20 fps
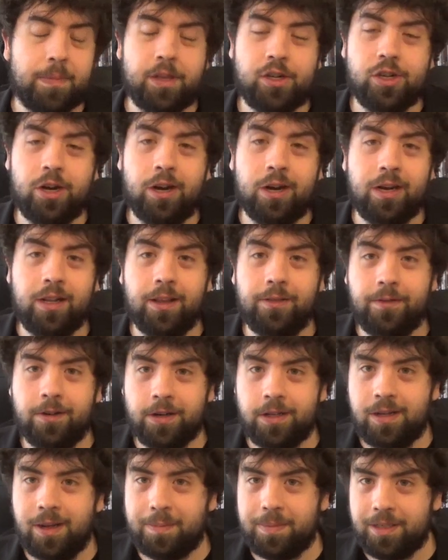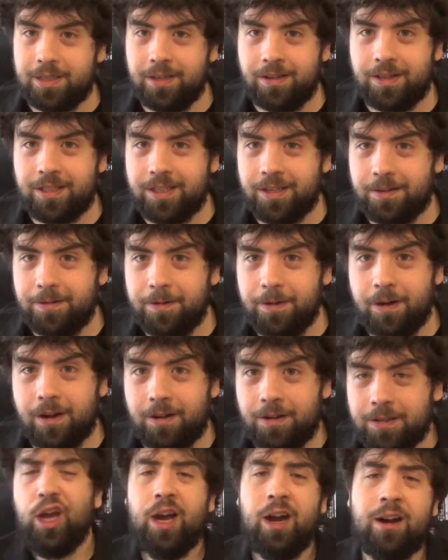the shark in the first episode, so who
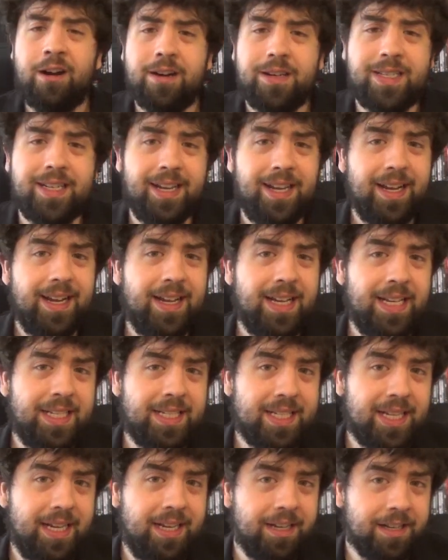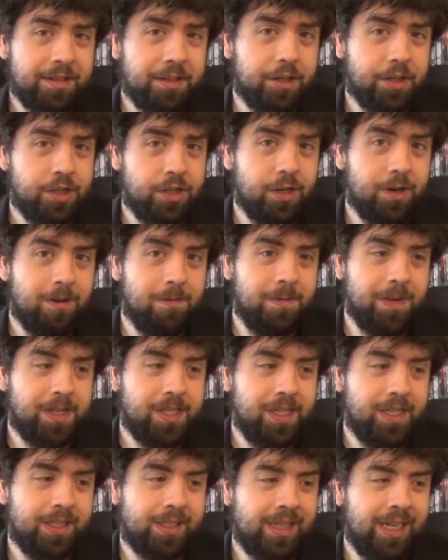knows. Arte is another show
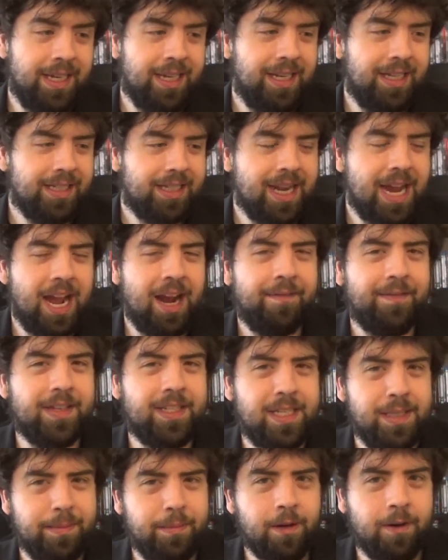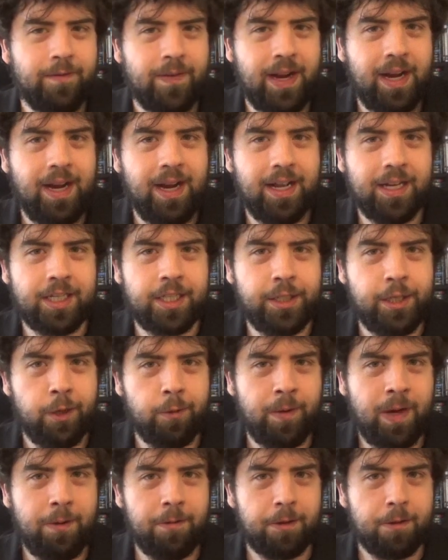which is in kind of a similar vein as Snow
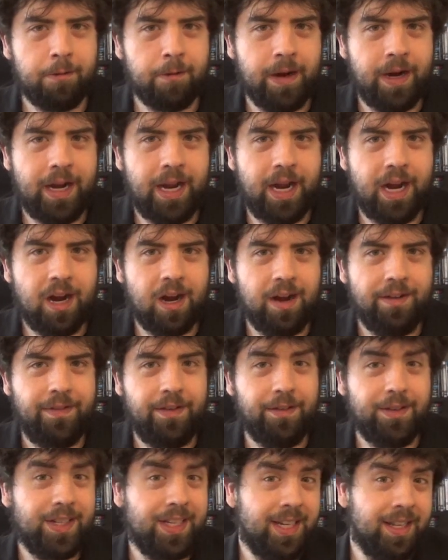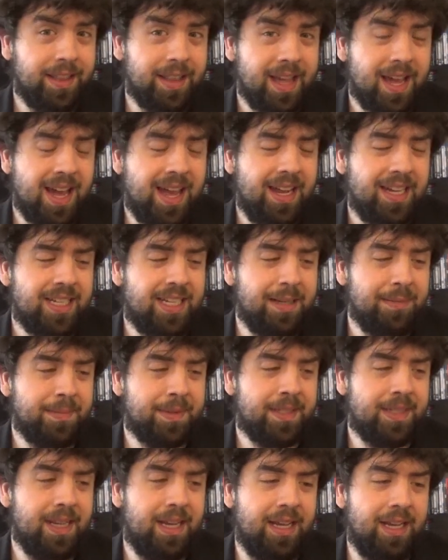White with Red Hair, if you've seen that.
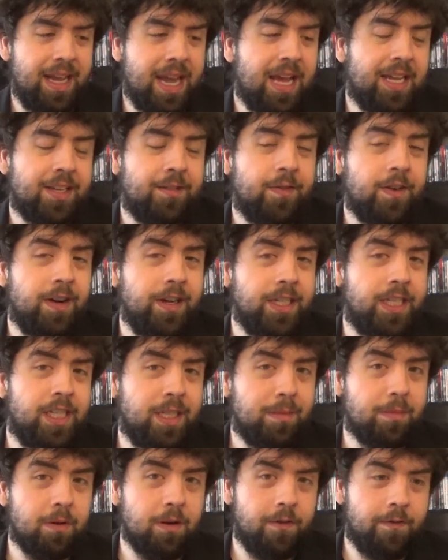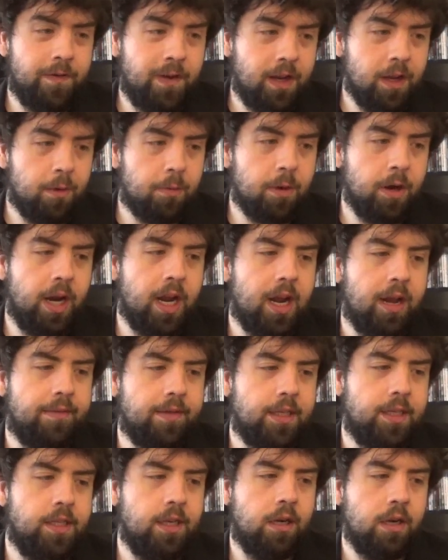It has a very similar feel, where you have
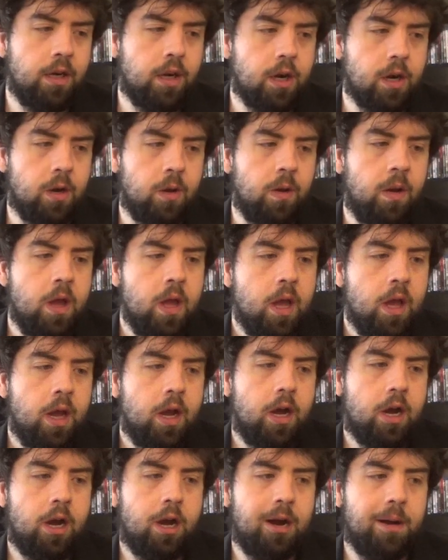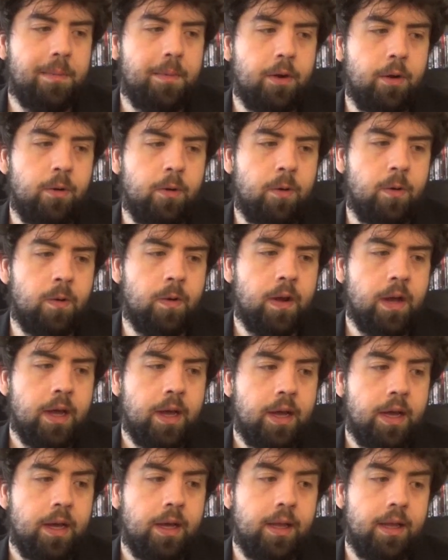this young girl who,
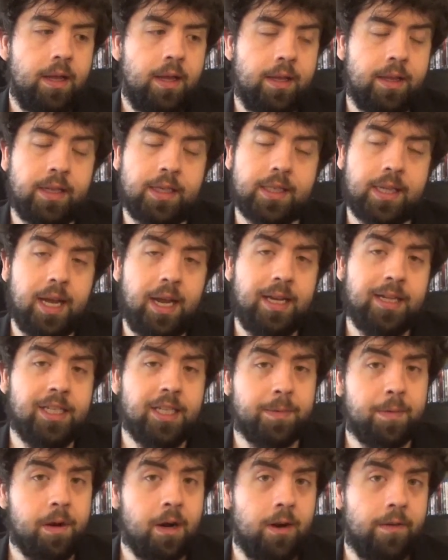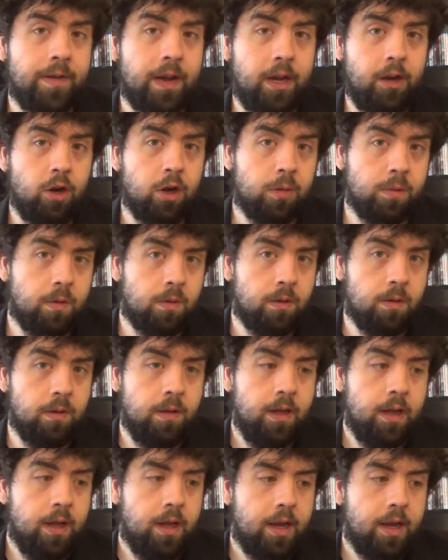in this case, is part of a noble